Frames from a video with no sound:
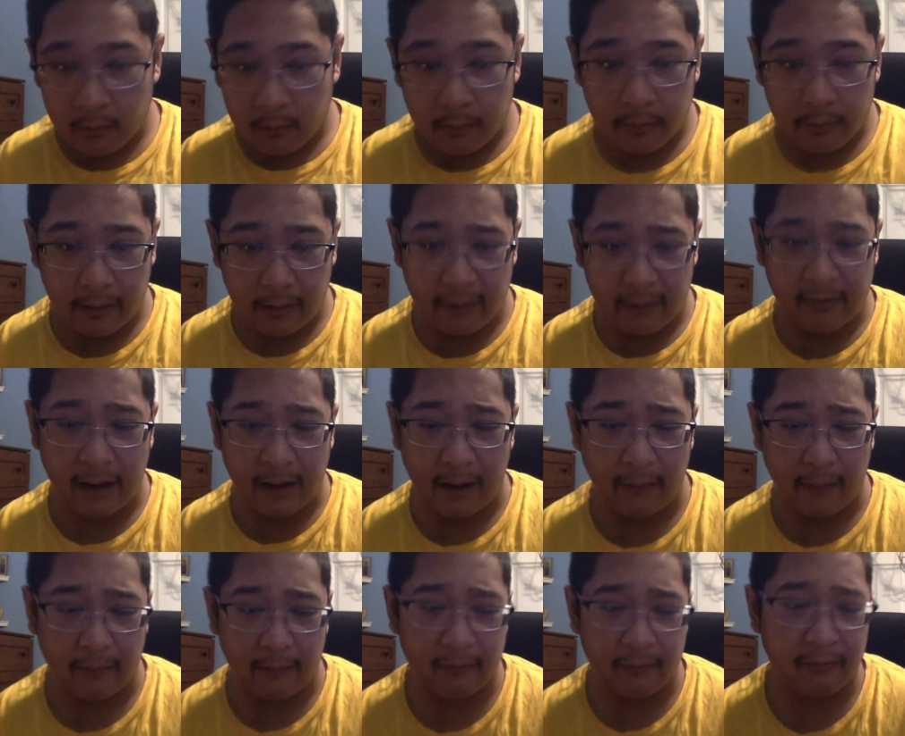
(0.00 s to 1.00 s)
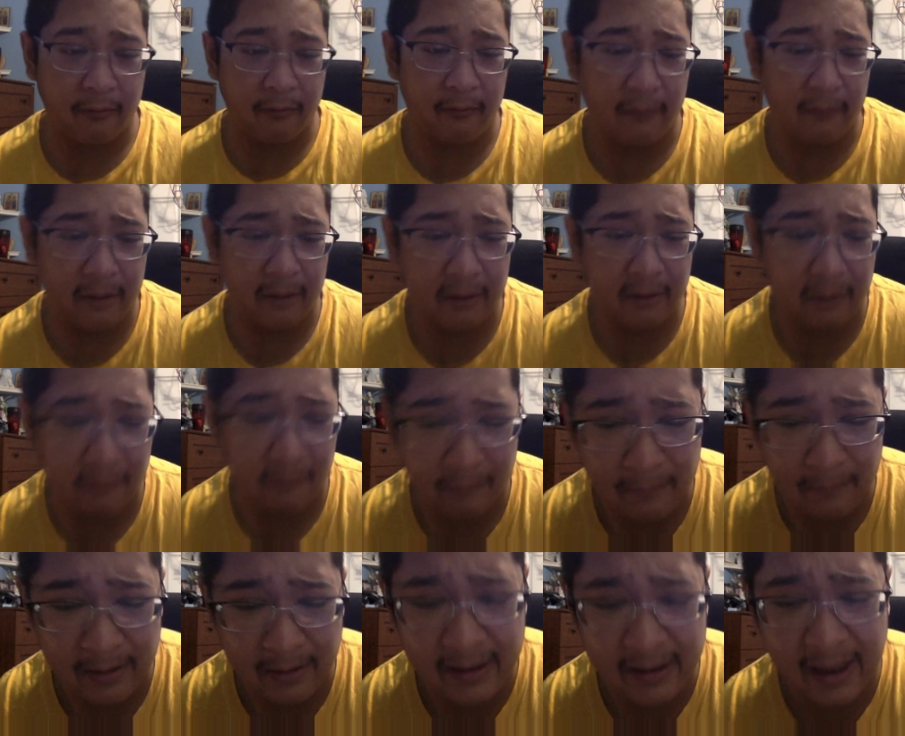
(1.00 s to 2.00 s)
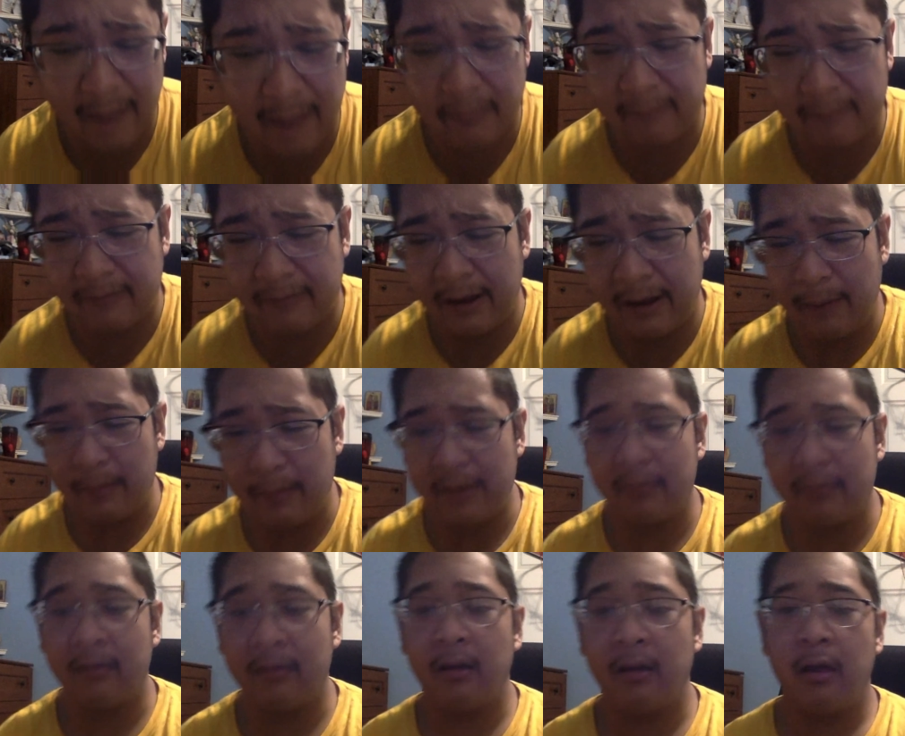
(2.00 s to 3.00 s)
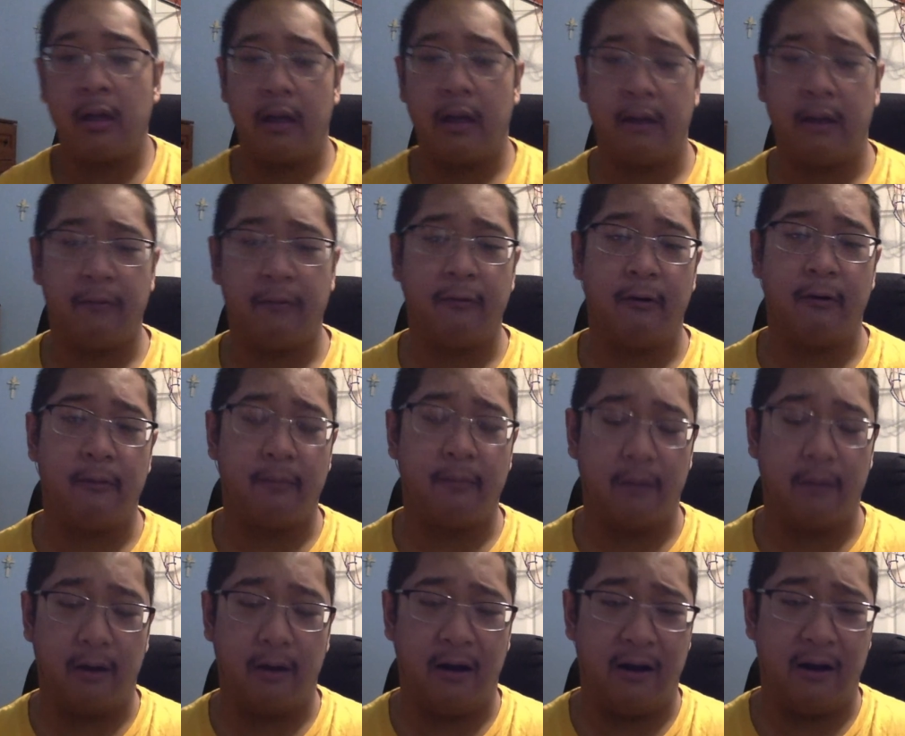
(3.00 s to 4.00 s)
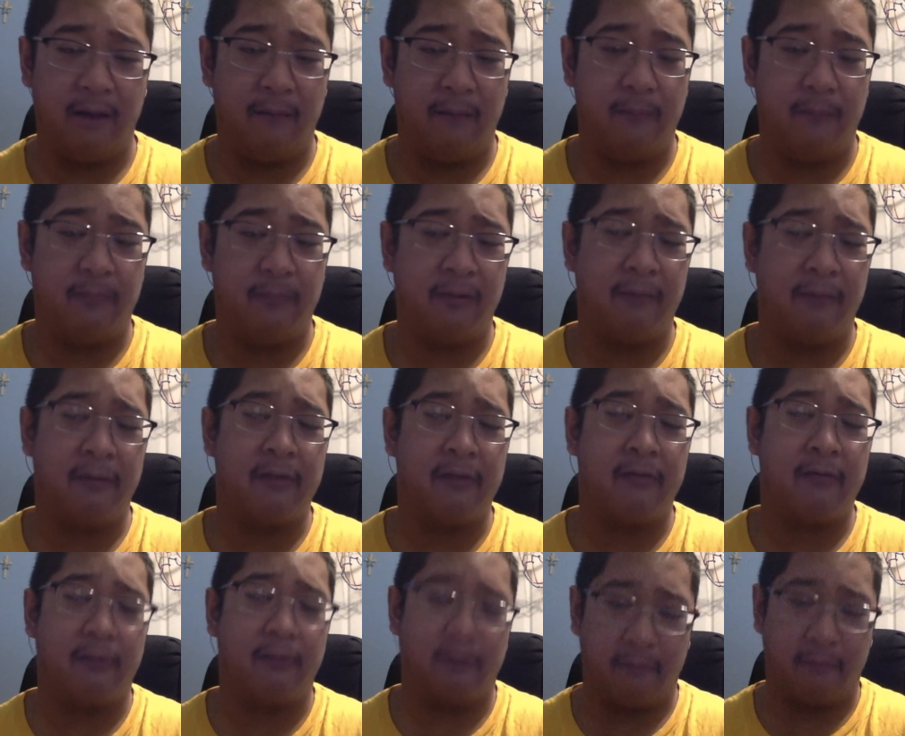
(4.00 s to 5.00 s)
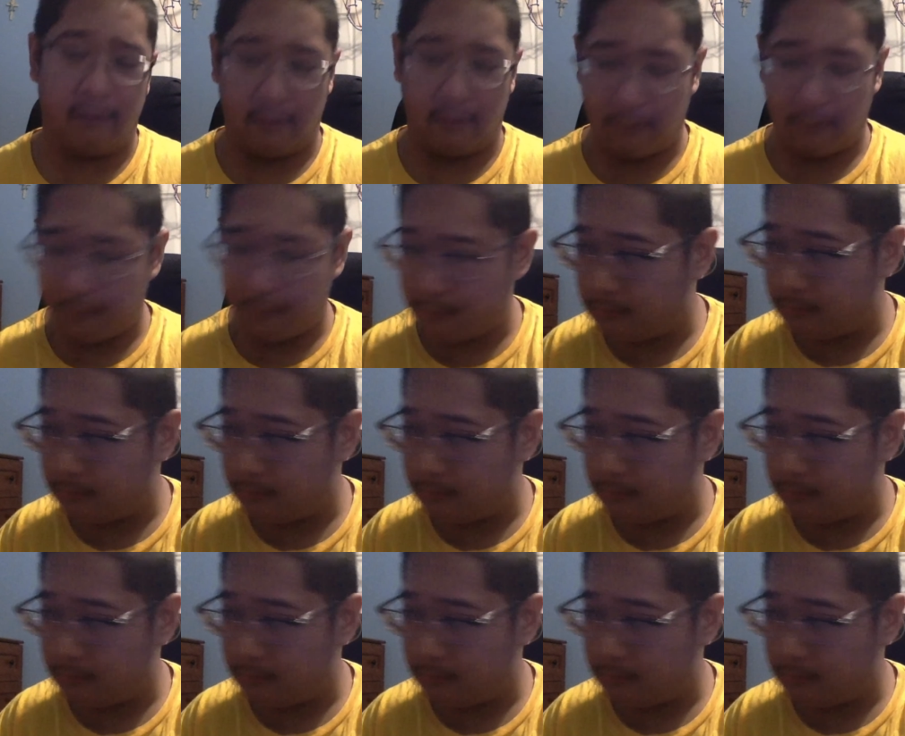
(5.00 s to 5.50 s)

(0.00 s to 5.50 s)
That's how it's going to go with my game development in terms of the resources.